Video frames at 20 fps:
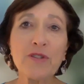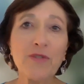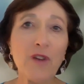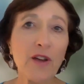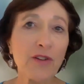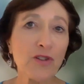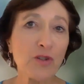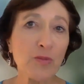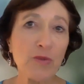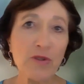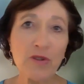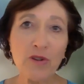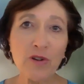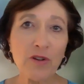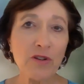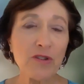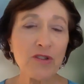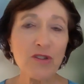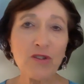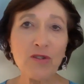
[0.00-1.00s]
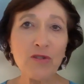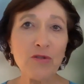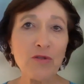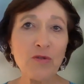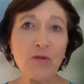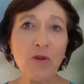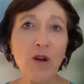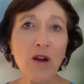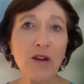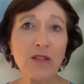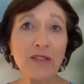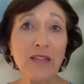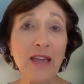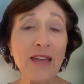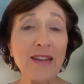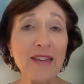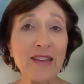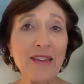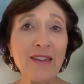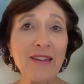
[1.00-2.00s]
of entrepreneurs who are
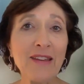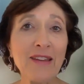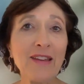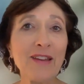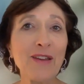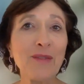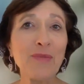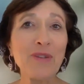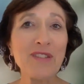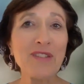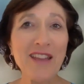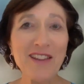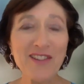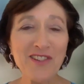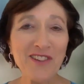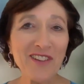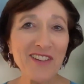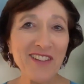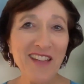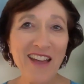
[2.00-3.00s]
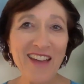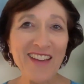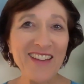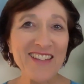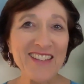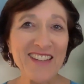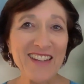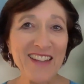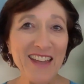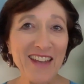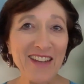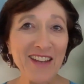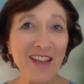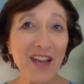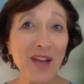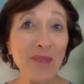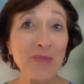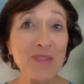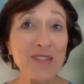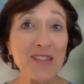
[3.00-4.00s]
letting potential clients and
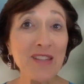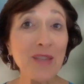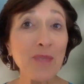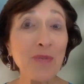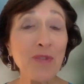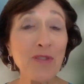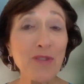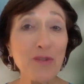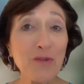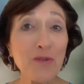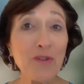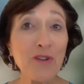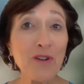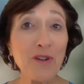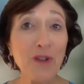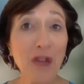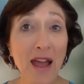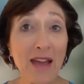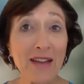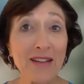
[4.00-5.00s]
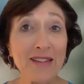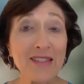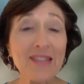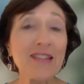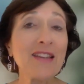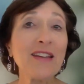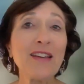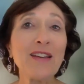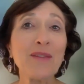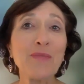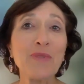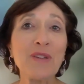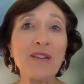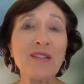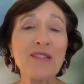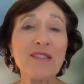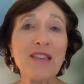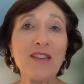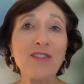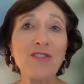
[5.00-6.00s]
income slip through the cracks
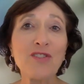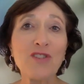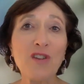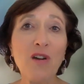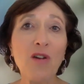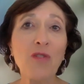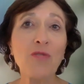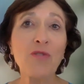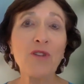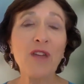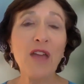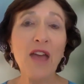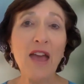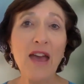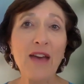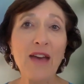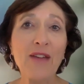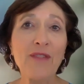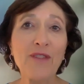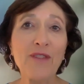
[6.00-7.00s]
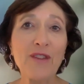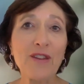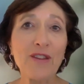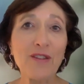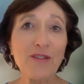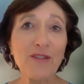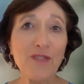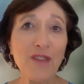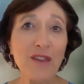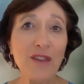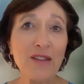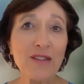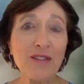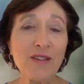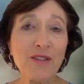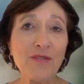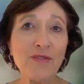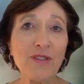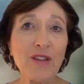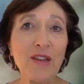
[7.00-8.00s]
because they don't have an
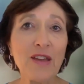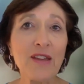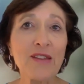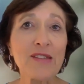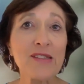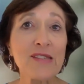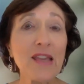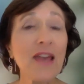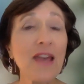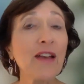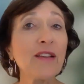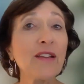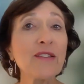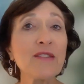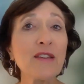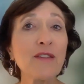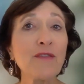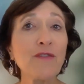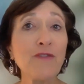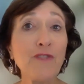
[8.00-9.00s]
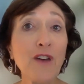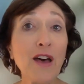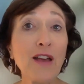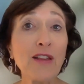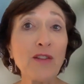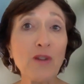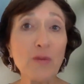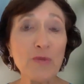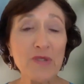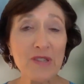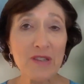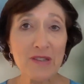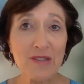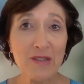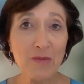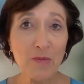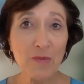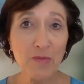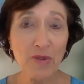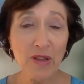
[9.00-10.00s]
effective sales and follow up
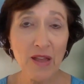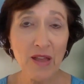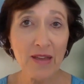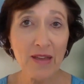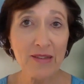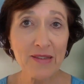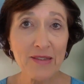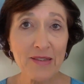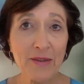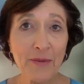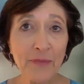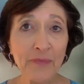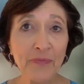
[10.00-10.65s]
system in place.